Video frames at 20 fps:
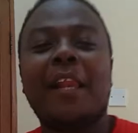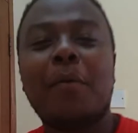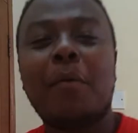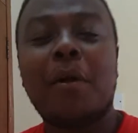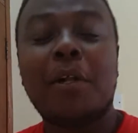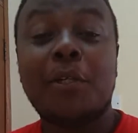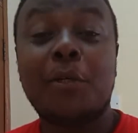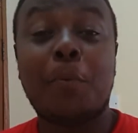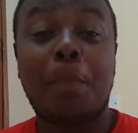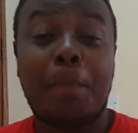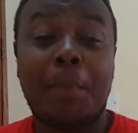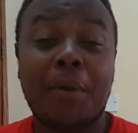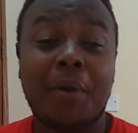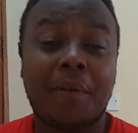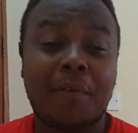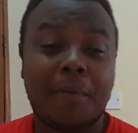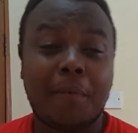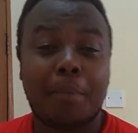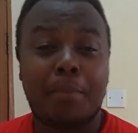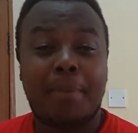Hello all you
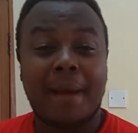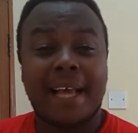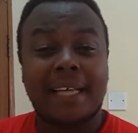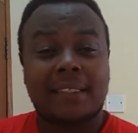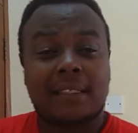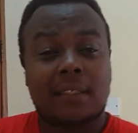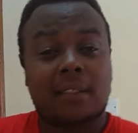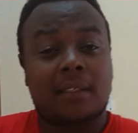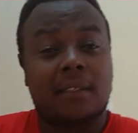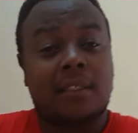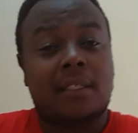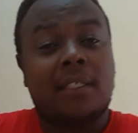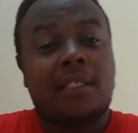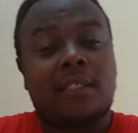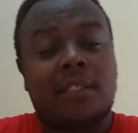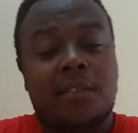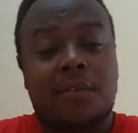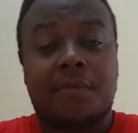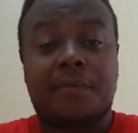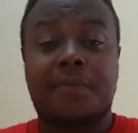beautiful bastards, and
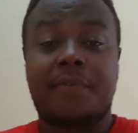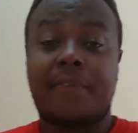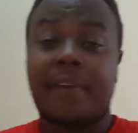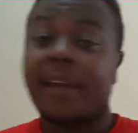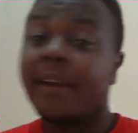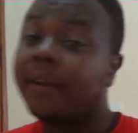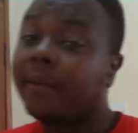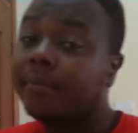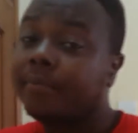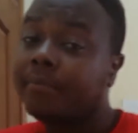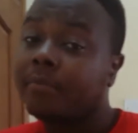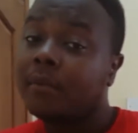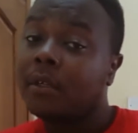this is Vent.